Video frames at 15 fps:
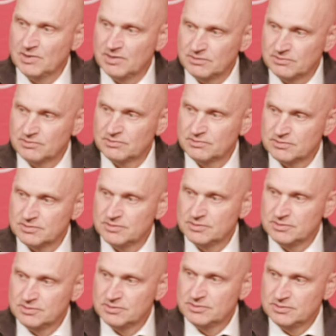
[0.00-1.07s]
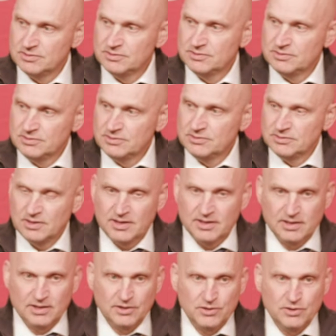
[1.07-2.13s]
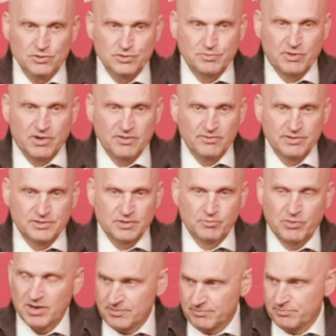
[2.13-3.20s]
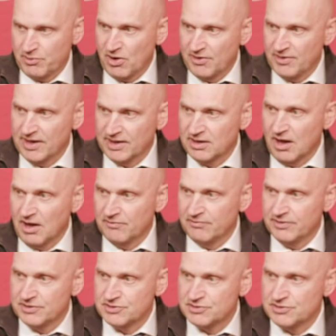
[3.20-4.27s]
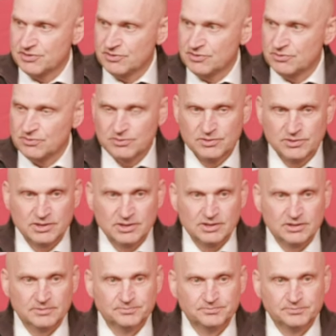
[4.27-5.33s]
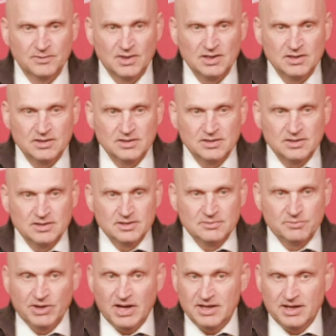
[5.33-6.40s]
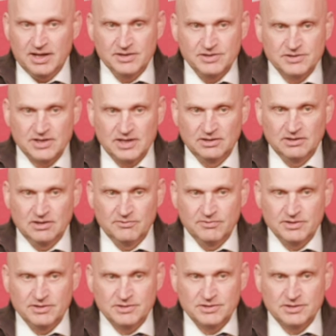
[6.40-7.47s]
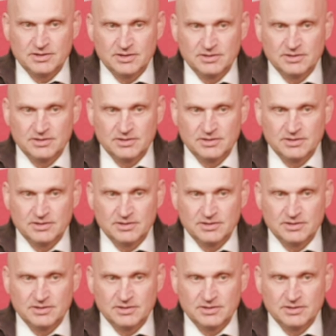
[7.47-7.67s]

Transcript: Yes. getting out of the season? I think a huge part of it. So probably part of that confidence too. But I love his